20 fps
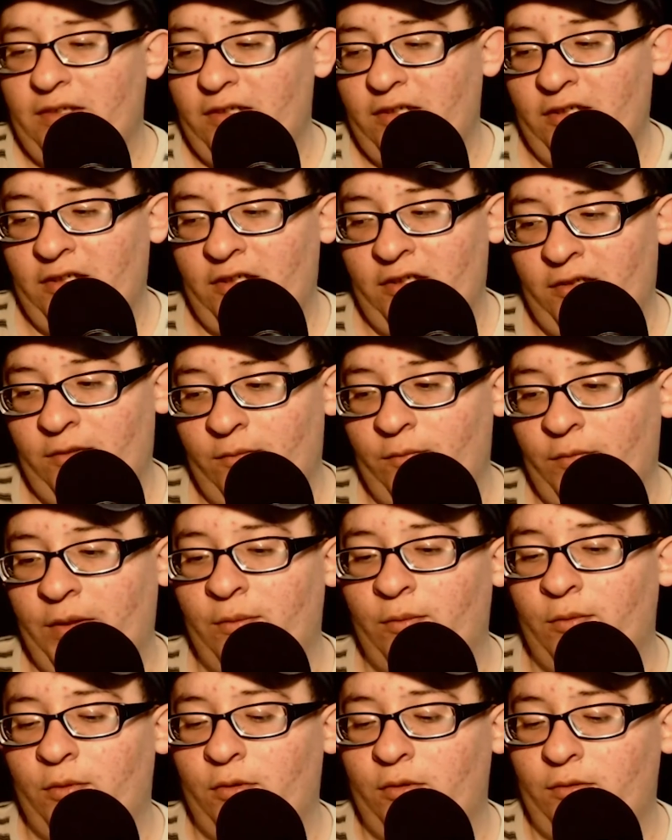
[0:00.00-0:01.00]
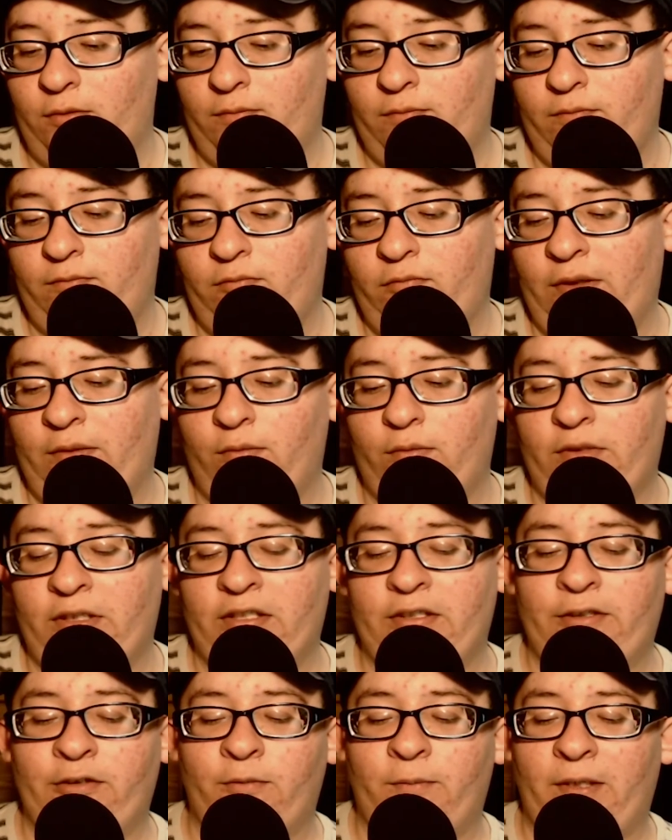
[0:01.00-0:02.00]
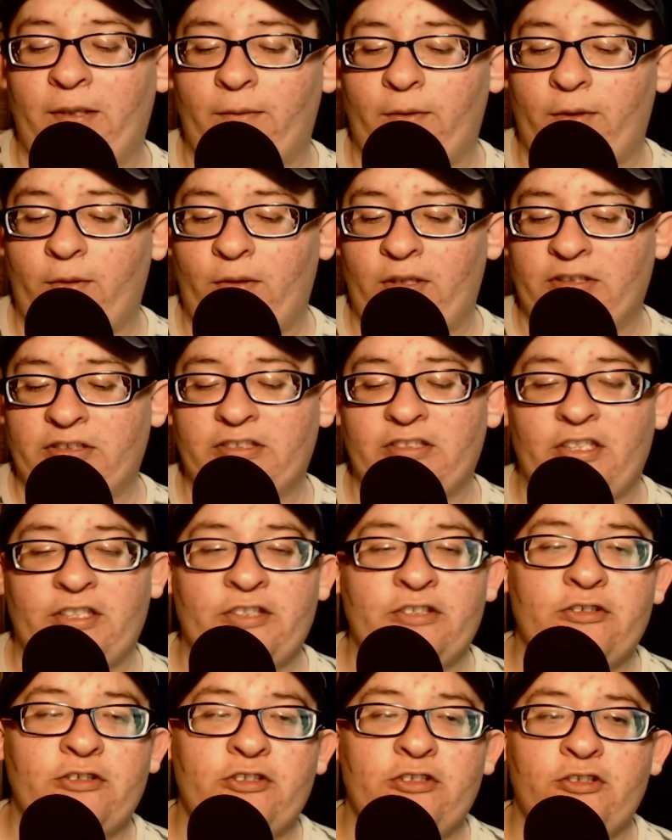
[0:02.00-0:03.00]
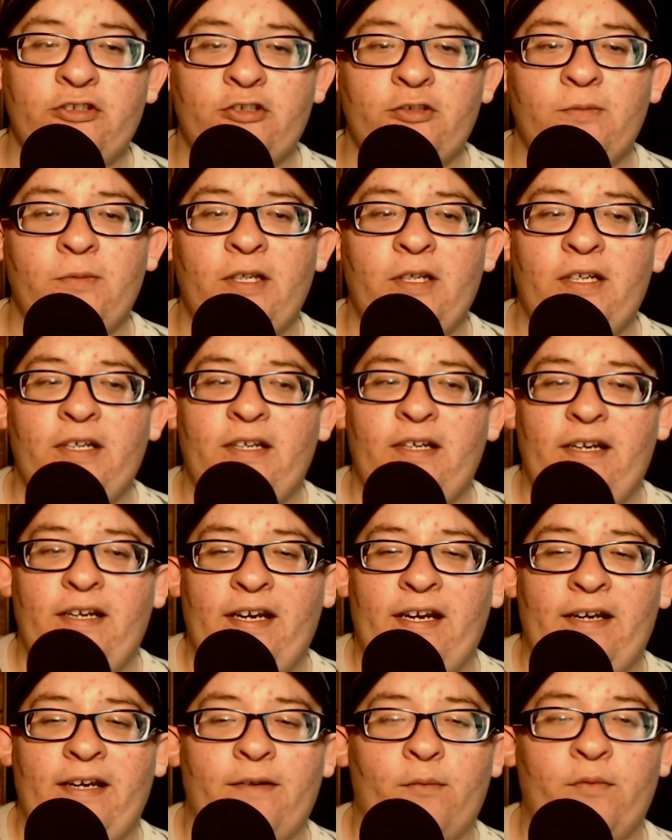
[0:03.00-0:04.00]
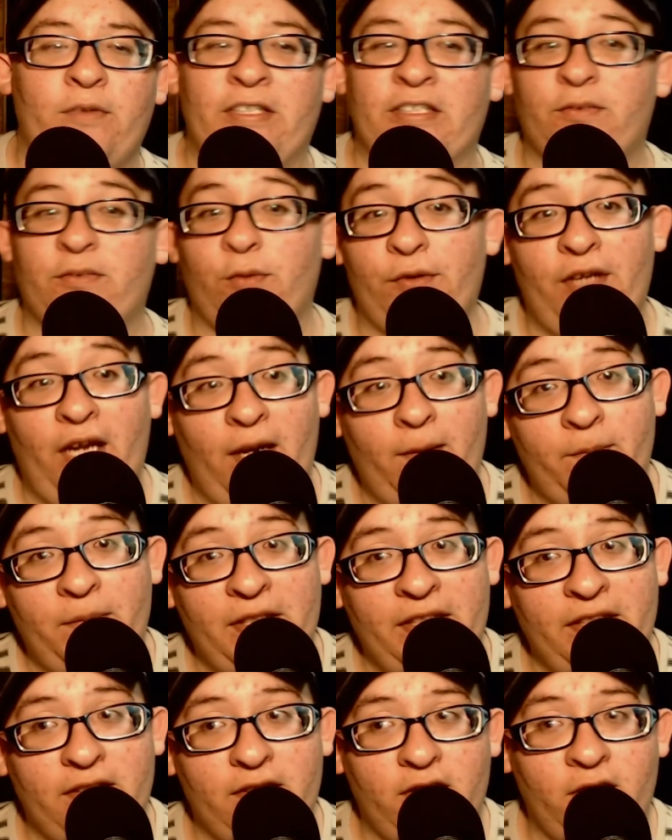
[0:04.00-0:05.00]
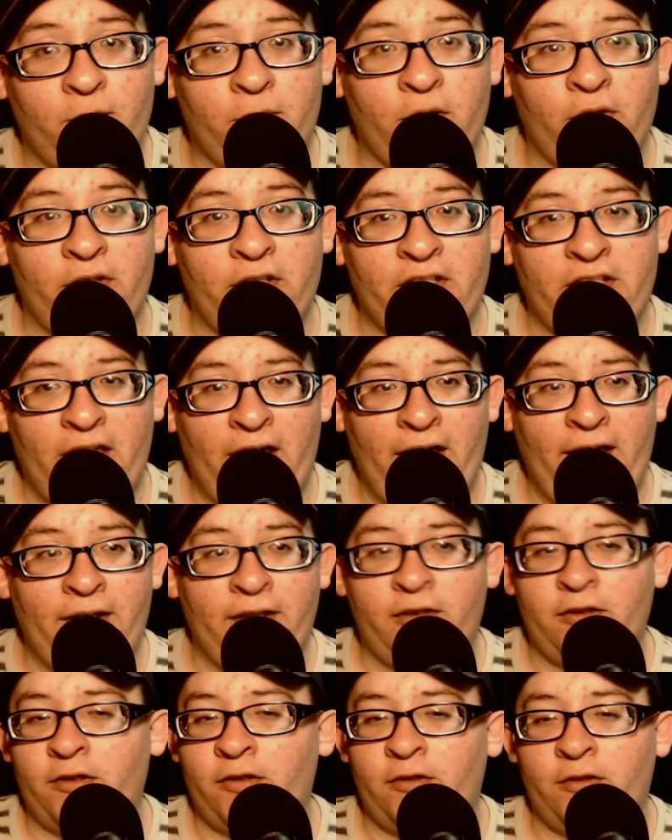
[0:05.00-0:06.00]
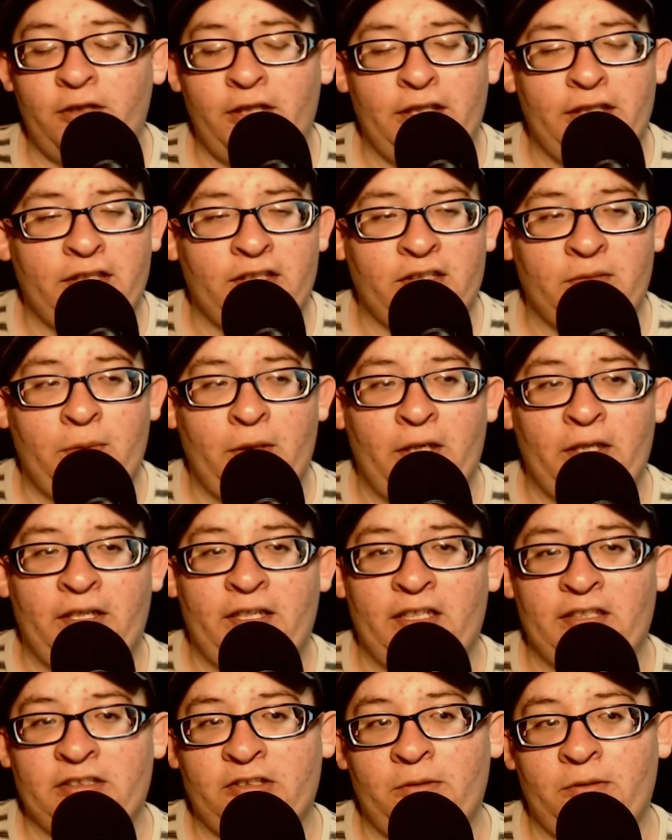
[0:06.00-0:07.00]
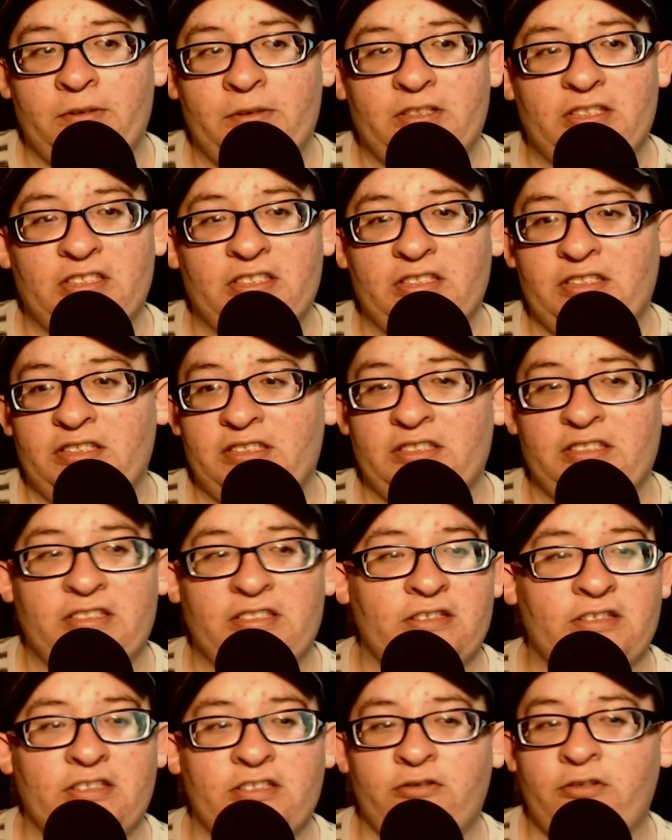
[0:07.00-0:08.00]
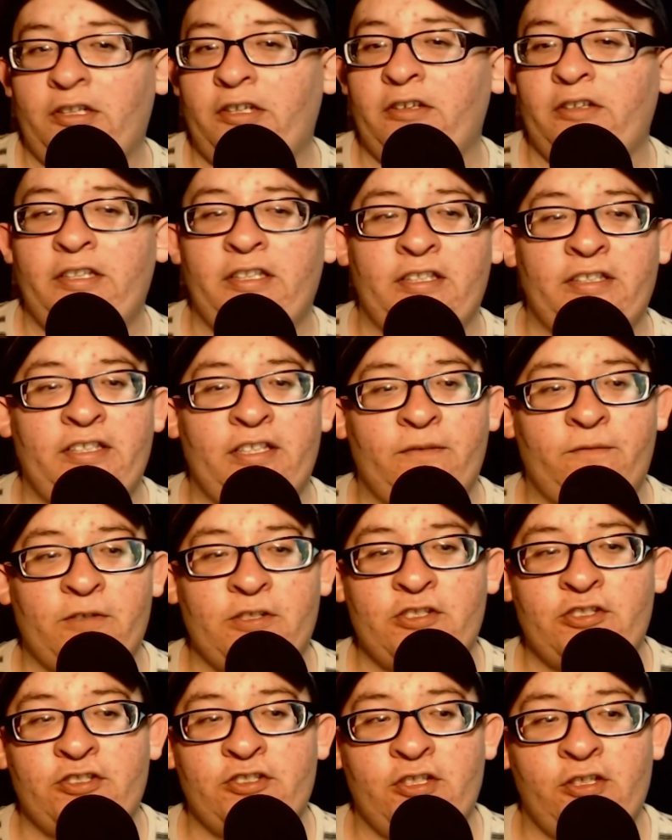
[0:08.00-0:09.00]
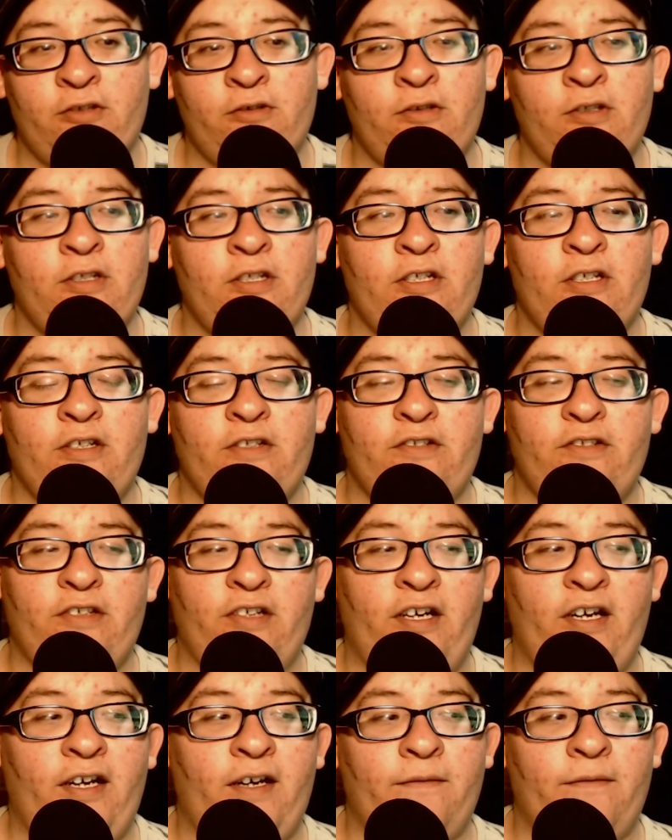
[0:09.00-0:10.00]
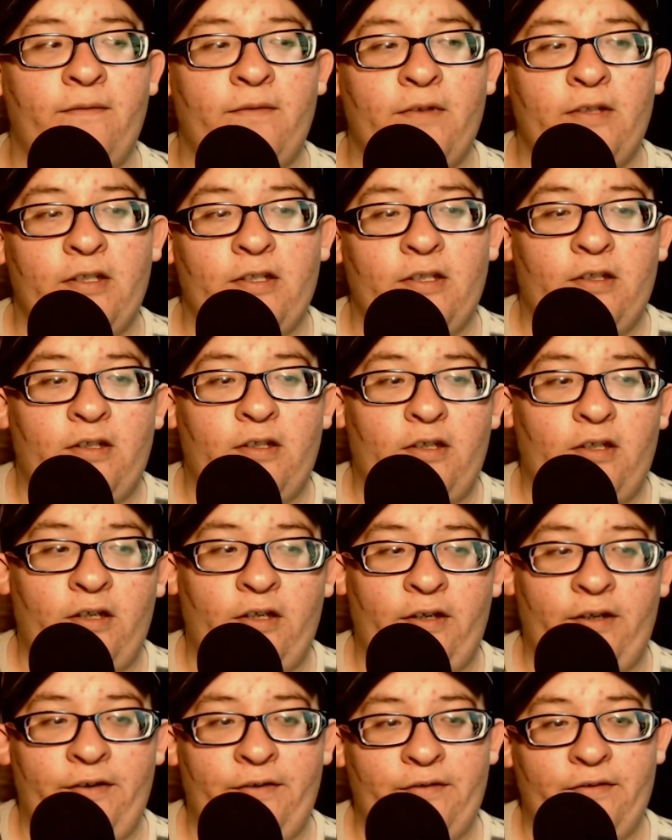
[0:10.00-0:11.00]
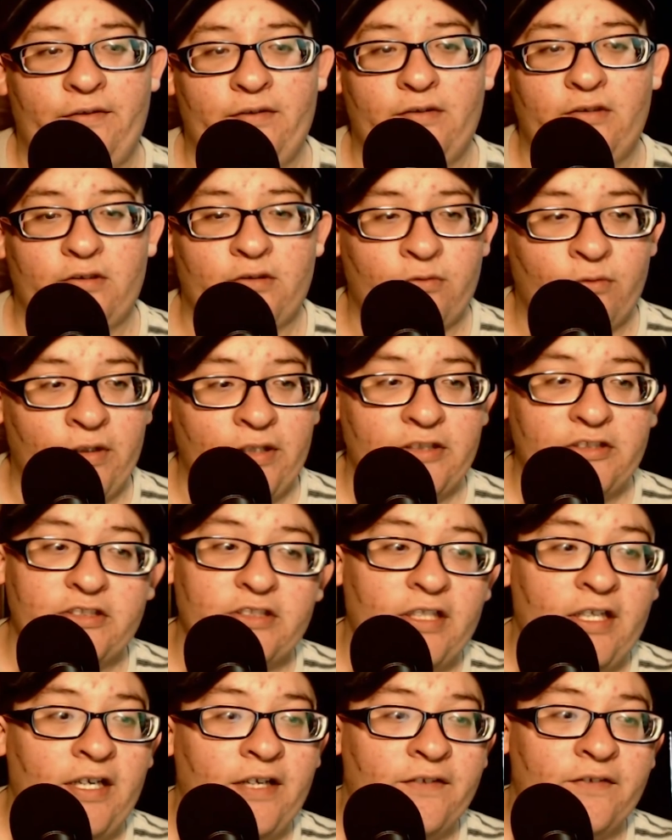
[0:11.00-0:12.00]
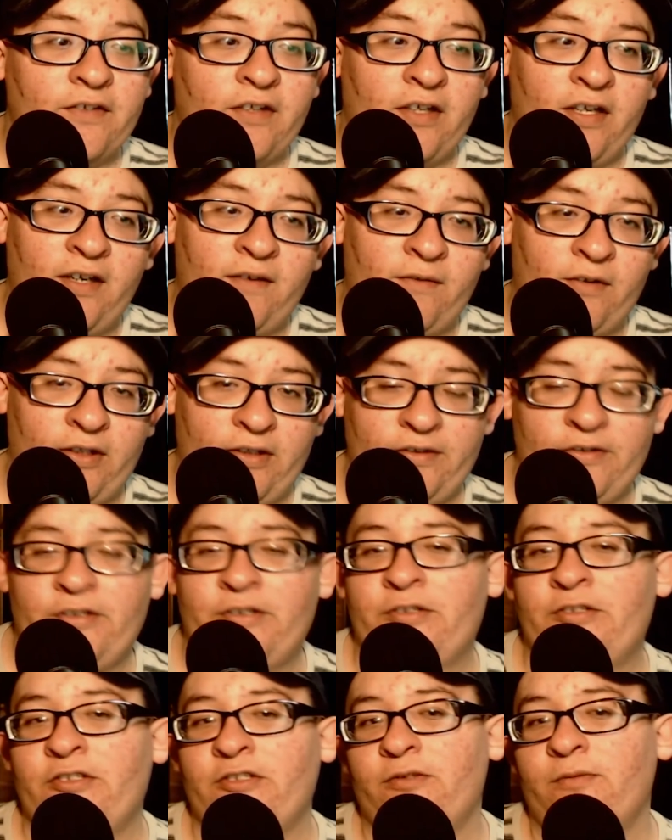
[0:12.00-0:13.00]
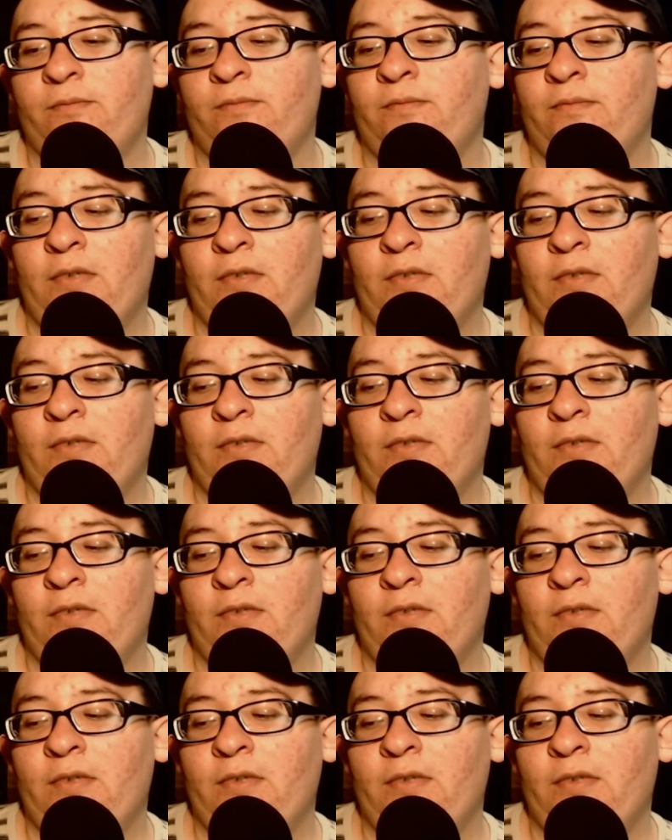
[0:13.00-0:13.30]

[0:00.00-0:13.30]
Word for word: Um, we will. We you'll be able to watch this on YouTube, and this will not be uploaded to Anchor or any other podcast services. This is strictly a different show to have on Twitch and to have on YouTube.